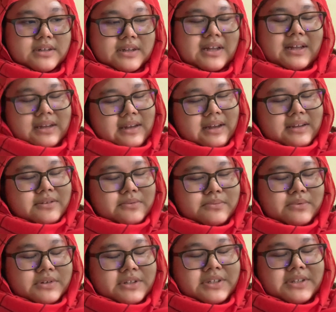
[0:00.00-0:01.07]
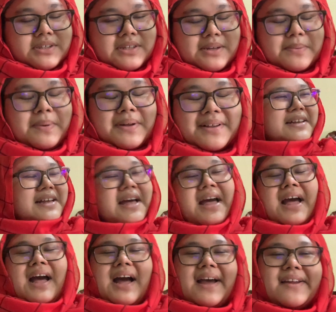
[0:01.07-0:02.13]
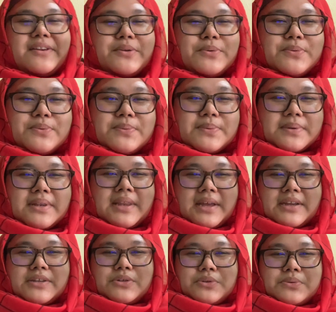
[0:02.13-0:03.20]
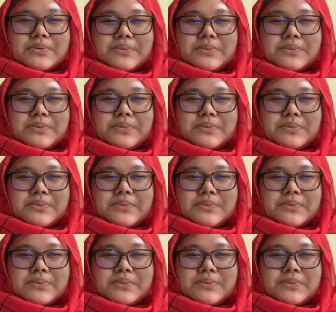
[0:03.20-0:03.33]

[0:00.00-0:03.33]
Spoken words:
I do watch some. I do like to